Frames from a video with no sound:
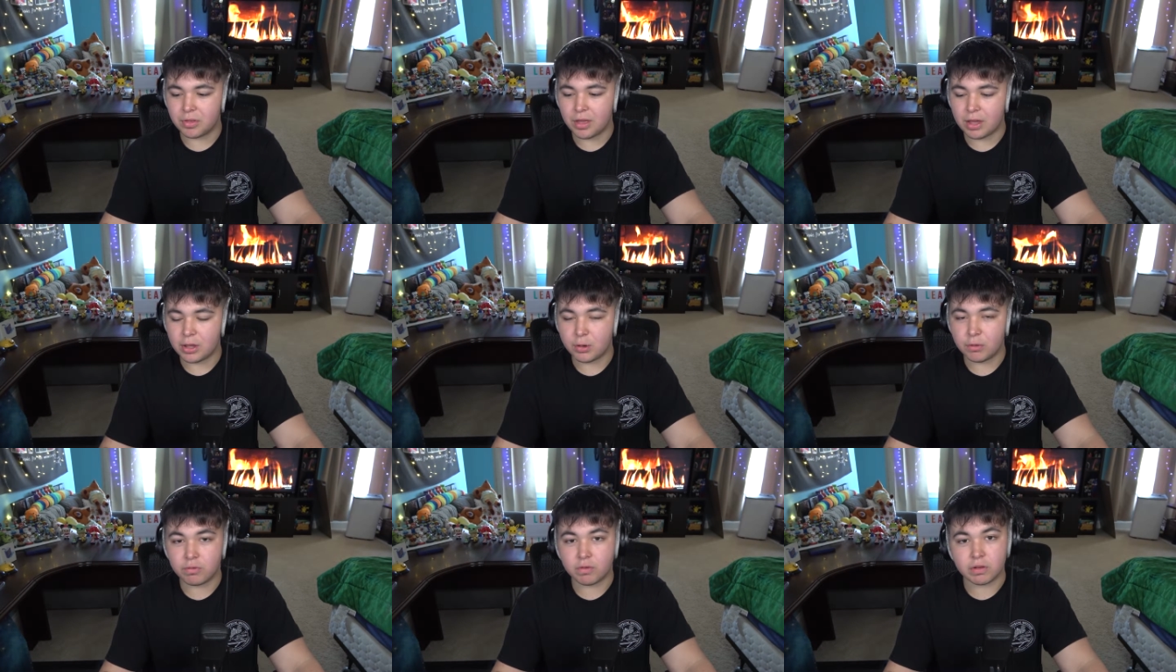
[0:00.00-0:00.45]

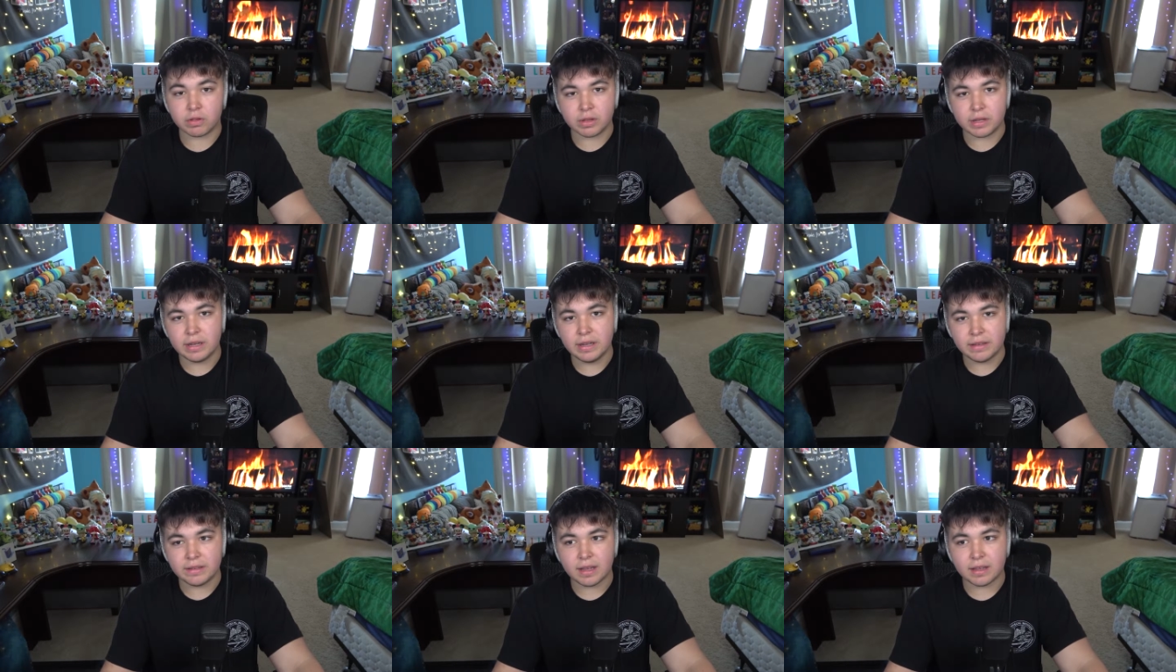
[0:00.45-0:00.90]
that you
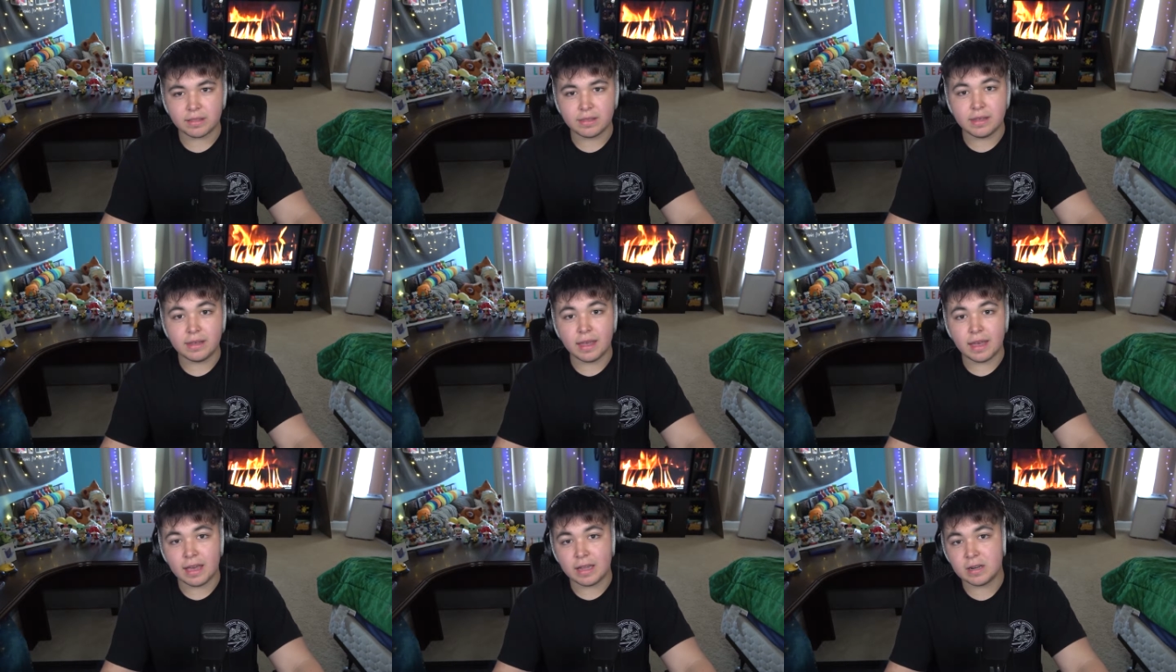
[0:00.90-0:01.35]
release at
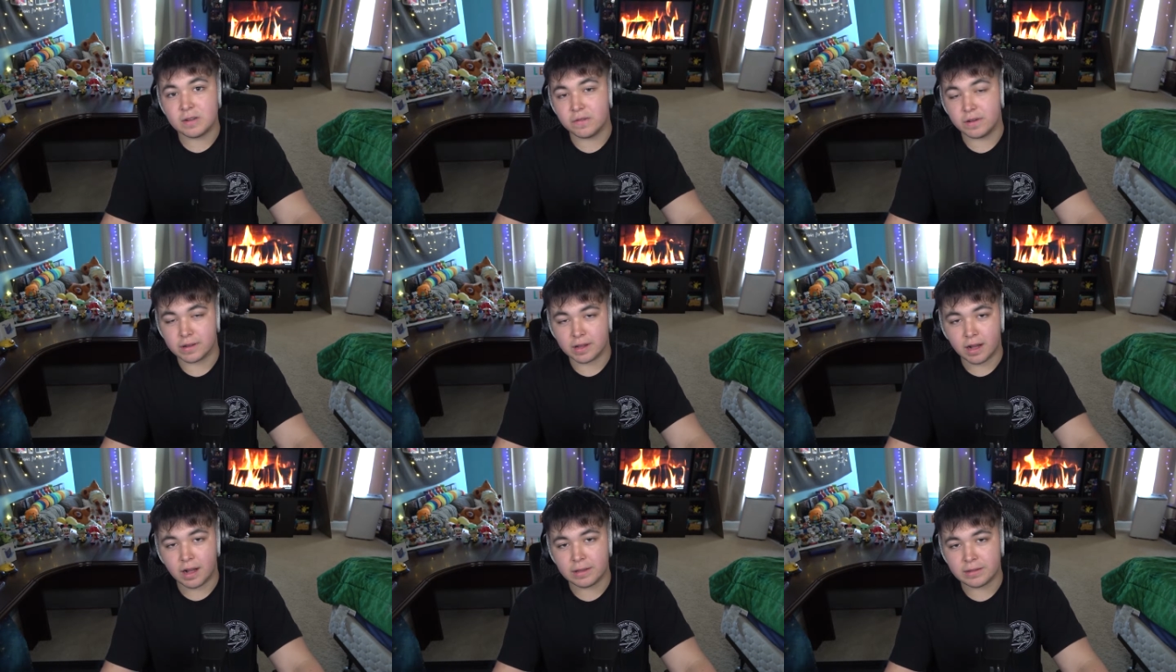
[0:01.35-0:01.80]
the end of
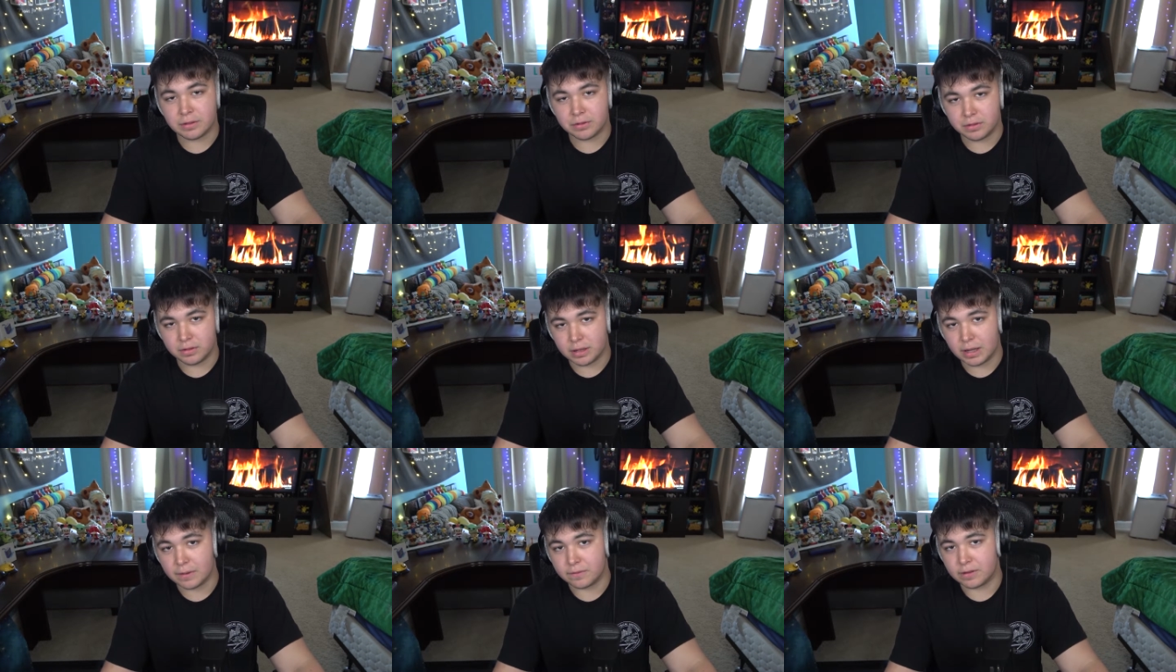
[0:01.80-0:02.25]
a
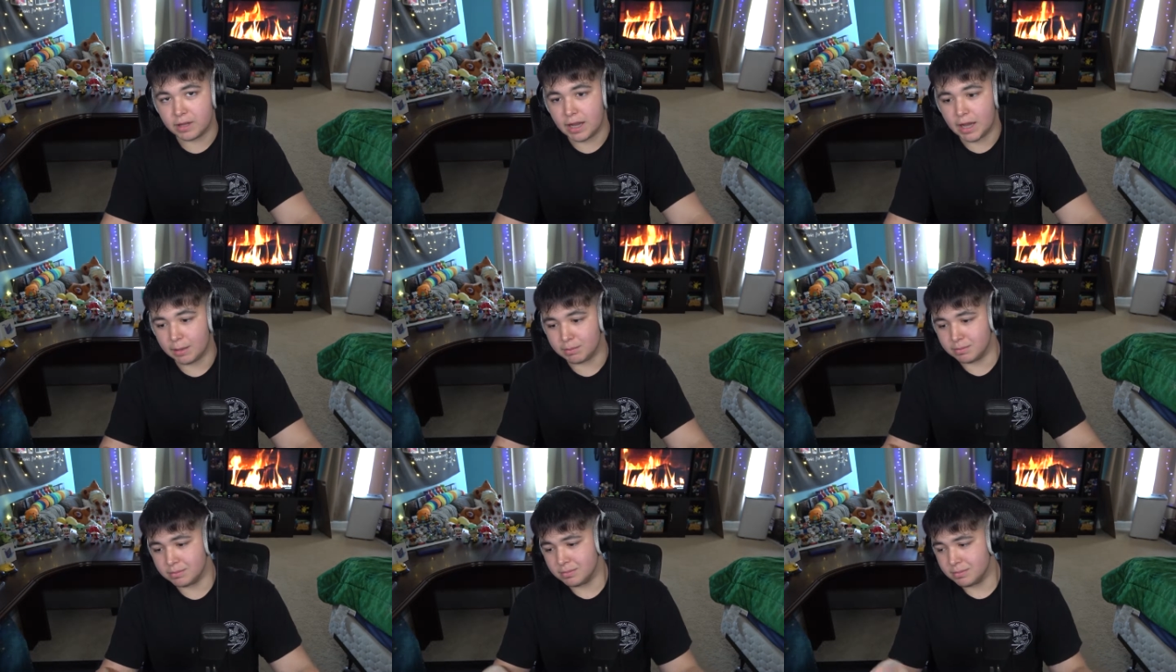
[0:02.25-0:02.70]
console's
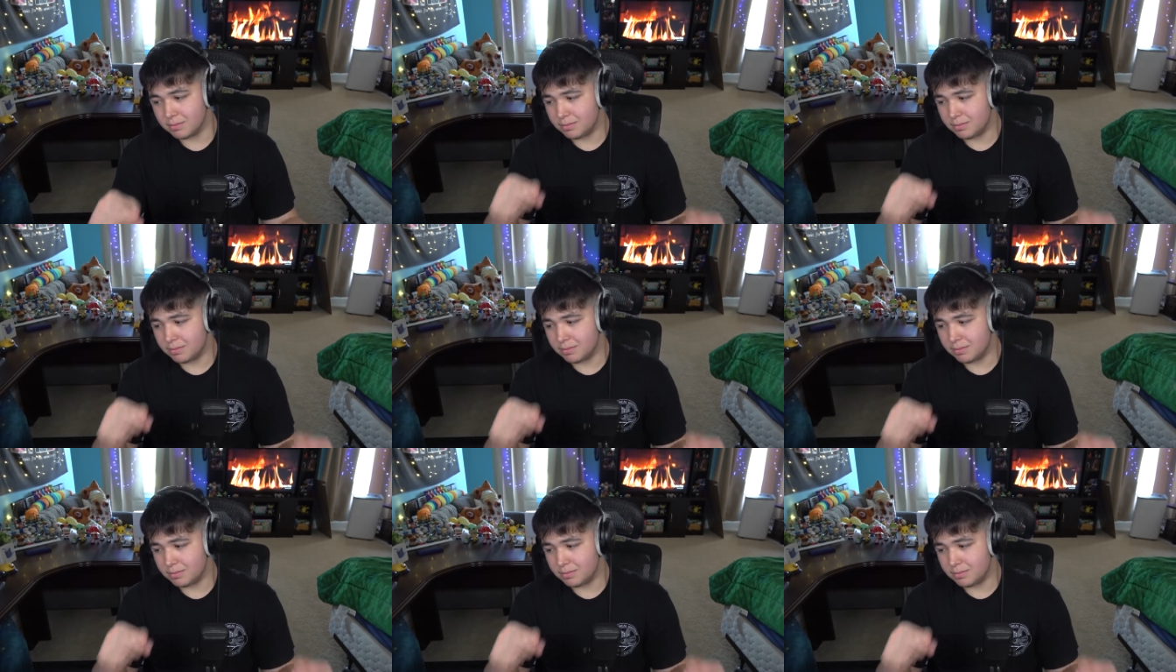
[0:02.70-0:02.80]
lifetime.